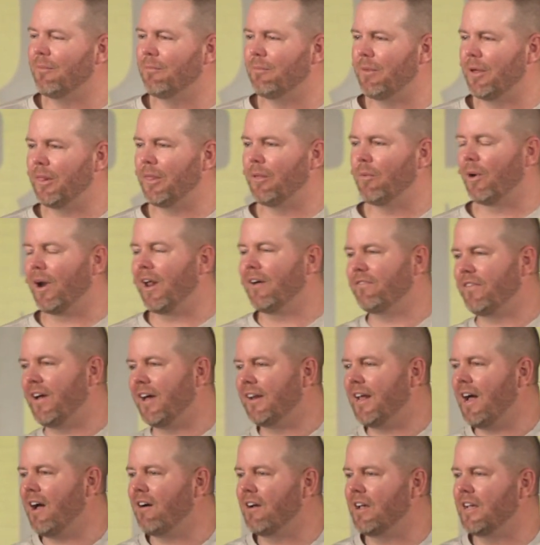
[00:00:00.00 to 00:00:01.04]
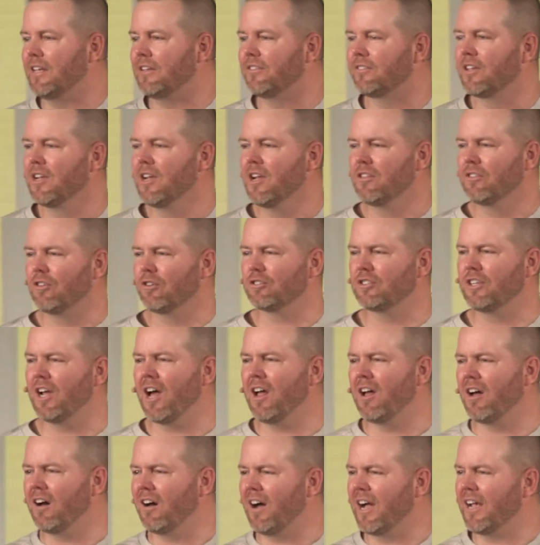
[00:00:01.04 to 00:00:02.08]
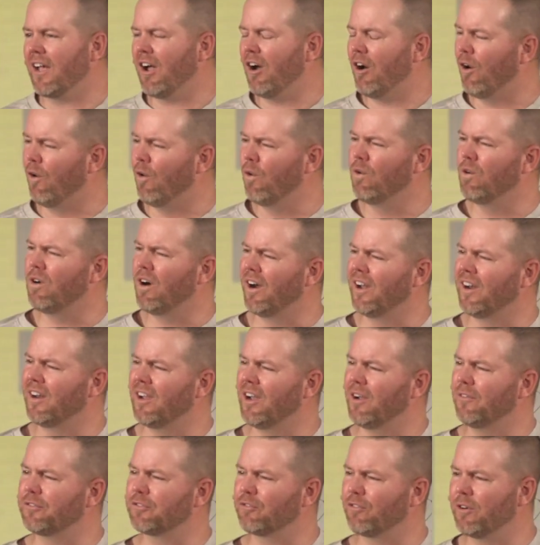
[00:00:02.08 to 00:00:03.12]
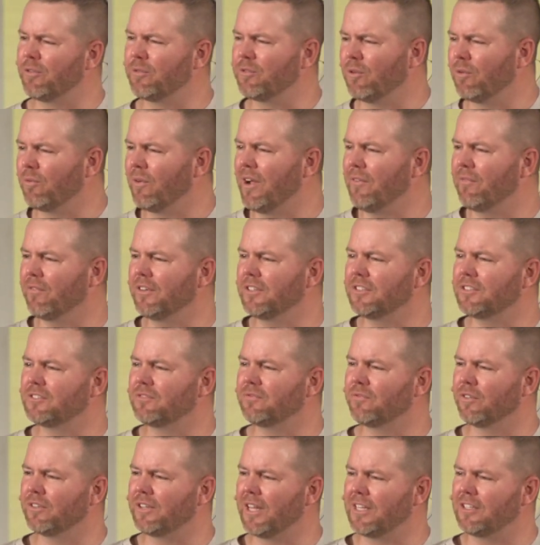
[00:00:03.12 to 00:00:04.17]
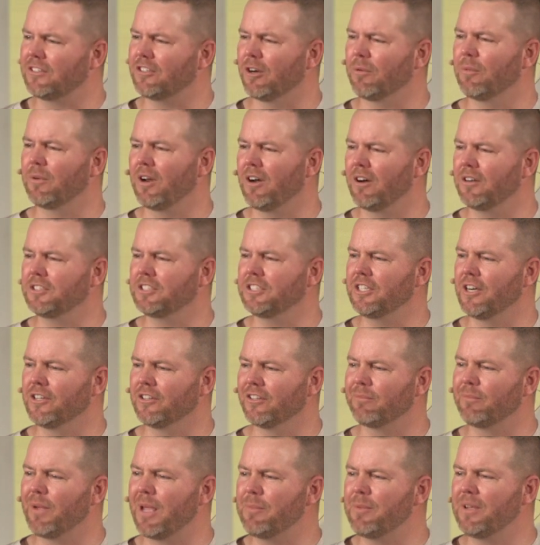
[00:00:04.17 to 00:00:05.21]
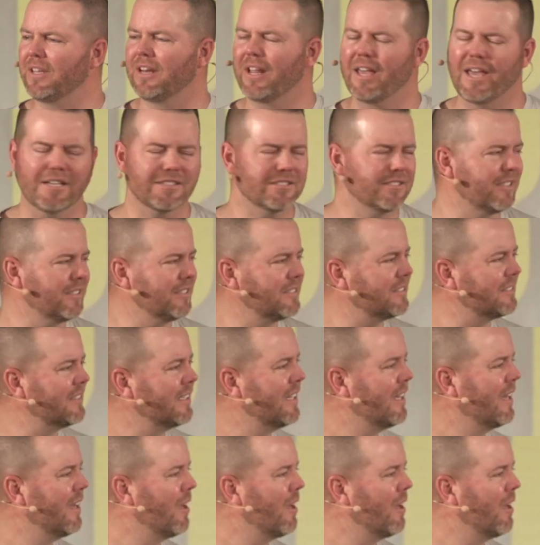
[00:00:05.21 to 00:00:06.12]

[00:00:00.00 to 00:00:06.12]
But then what I found out is there's not like a whole lot of scriptural reference for that terminology other than maybe in Exodus.